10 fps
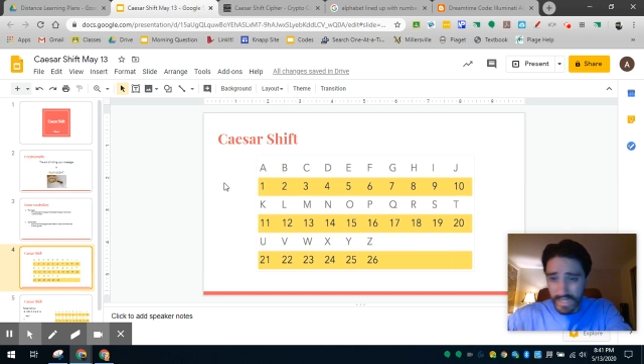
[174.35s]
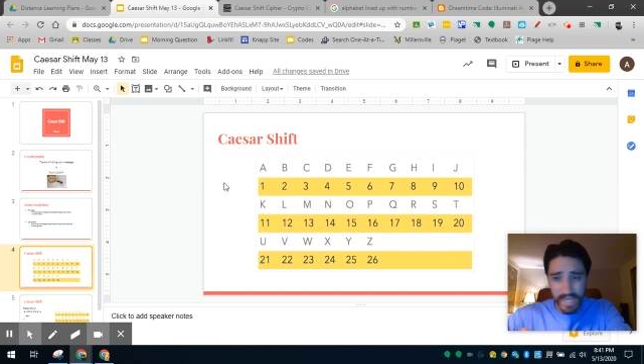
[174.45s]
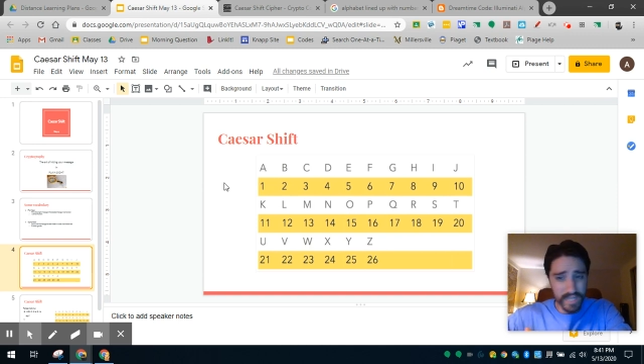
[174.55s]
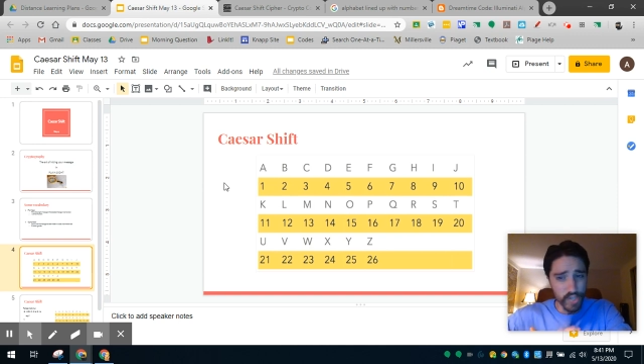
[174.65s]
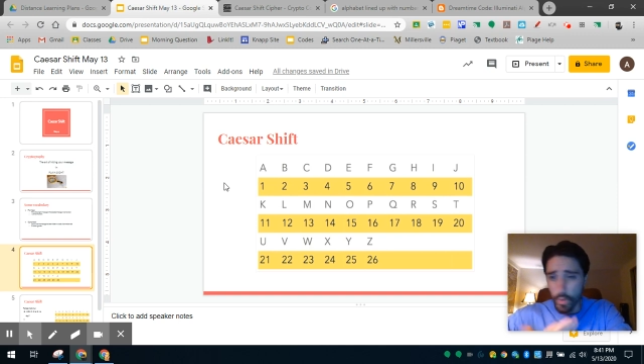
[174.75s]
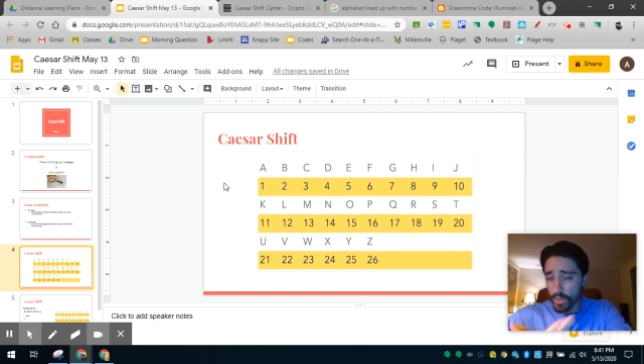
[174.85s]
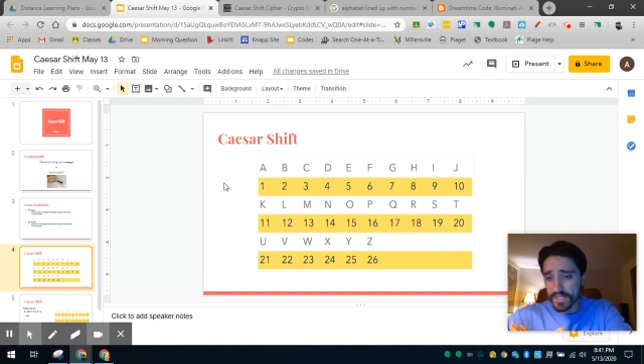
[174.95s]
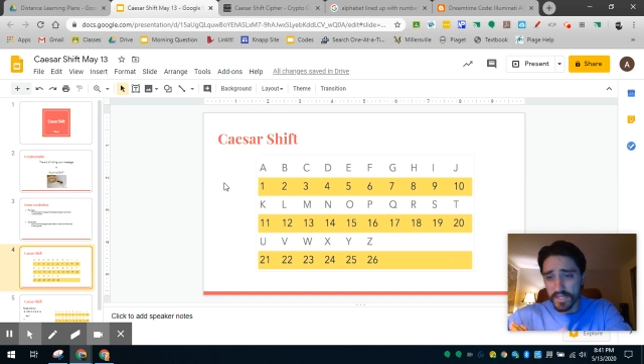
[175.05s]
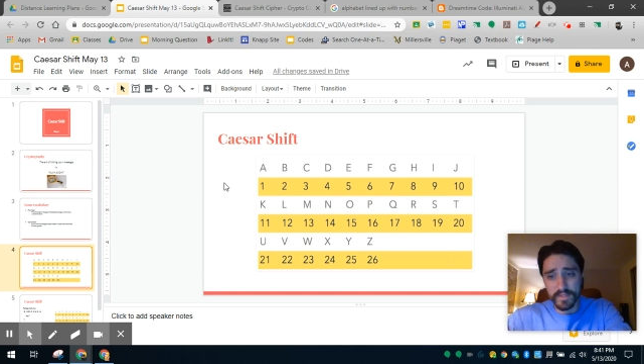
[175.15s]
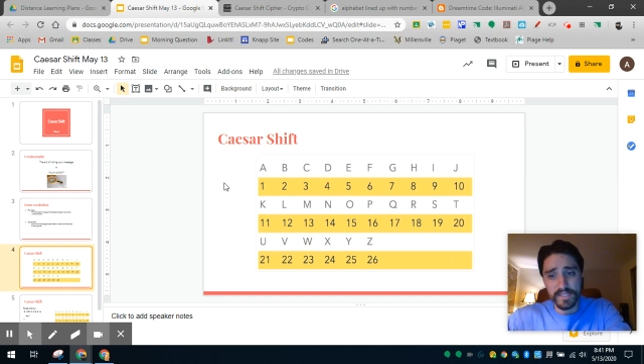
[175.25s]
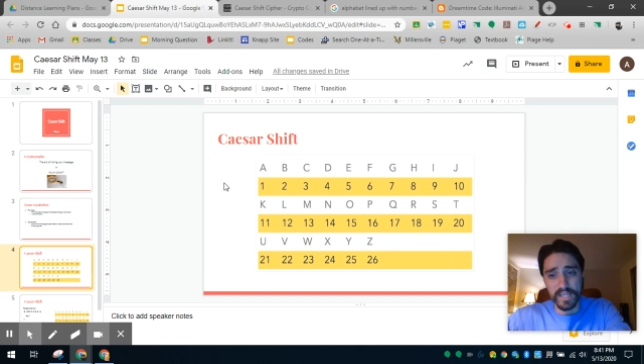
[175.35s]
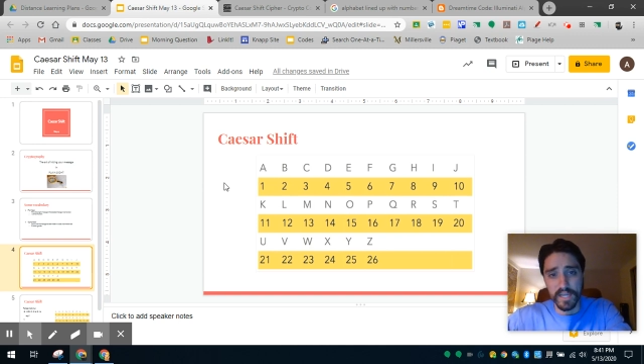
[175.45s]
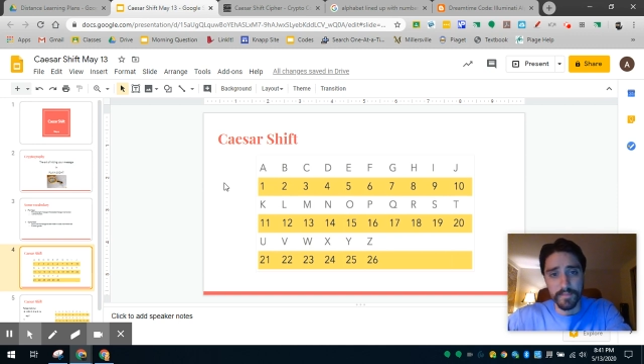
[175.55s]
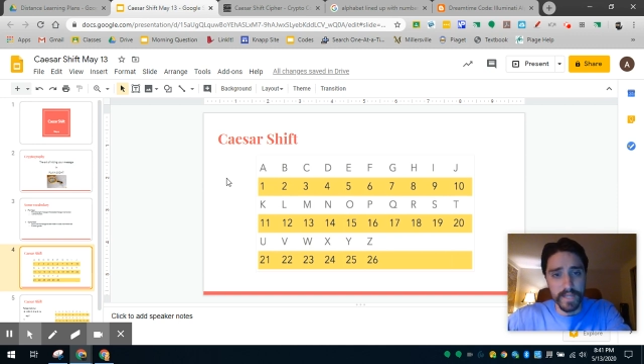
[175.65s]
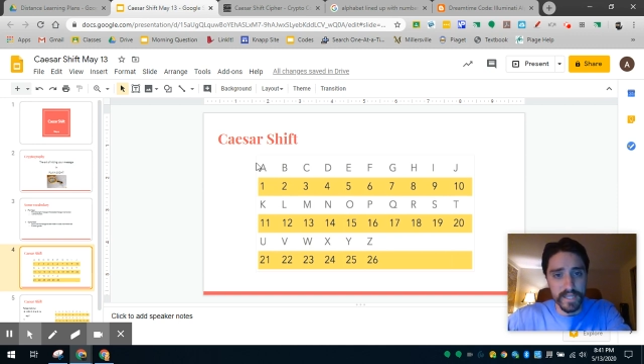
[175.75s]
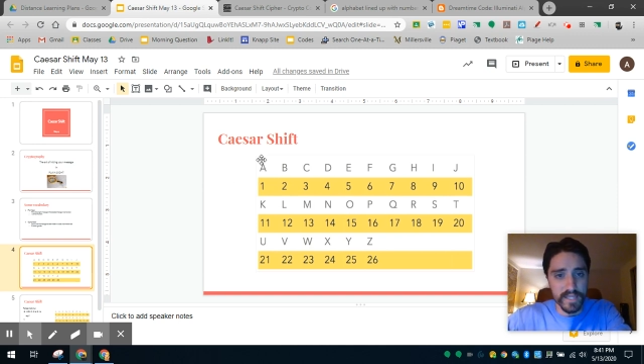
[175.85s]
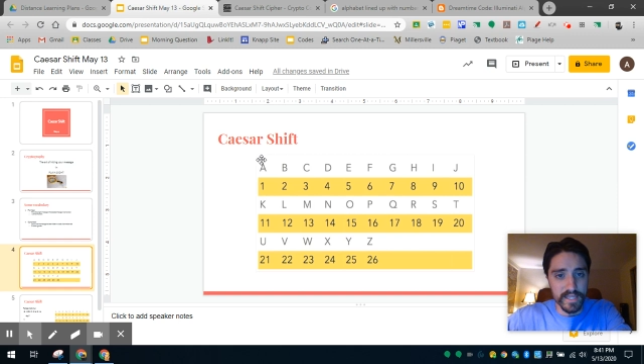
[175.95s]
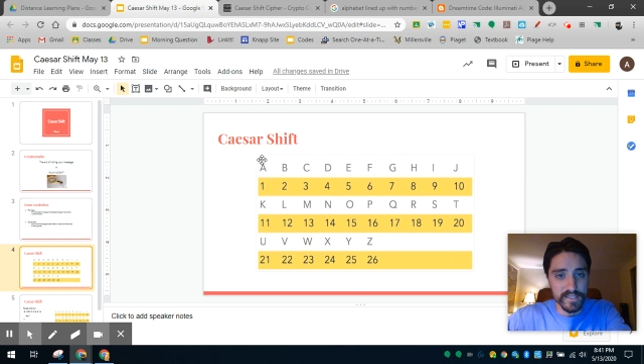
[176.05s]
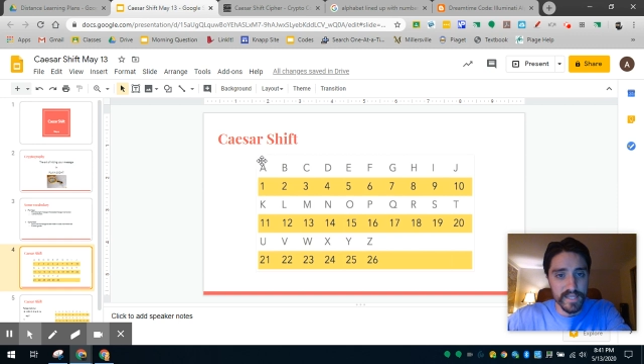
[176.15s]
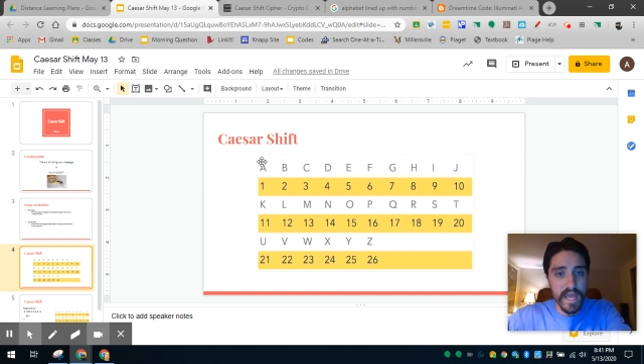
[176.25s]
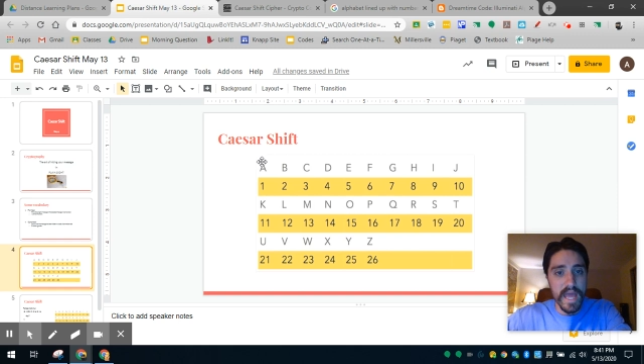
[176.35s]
And it's always going to be set up like this.